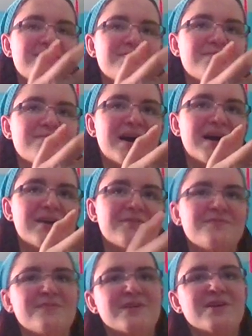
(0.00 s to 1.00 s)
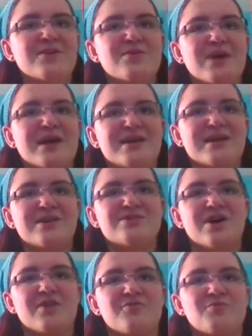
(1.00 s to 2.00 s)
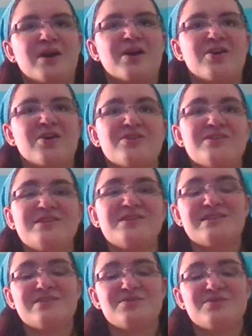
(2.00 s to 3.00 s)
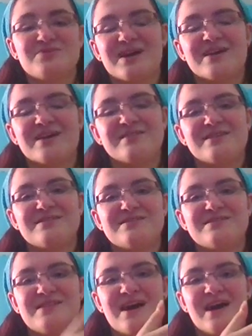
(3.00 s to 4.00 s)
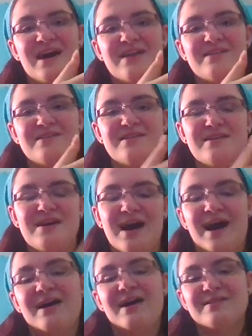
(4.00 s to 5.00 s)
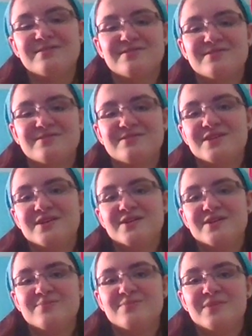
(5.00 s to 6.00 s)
my video editing software didn't recognize that I, the,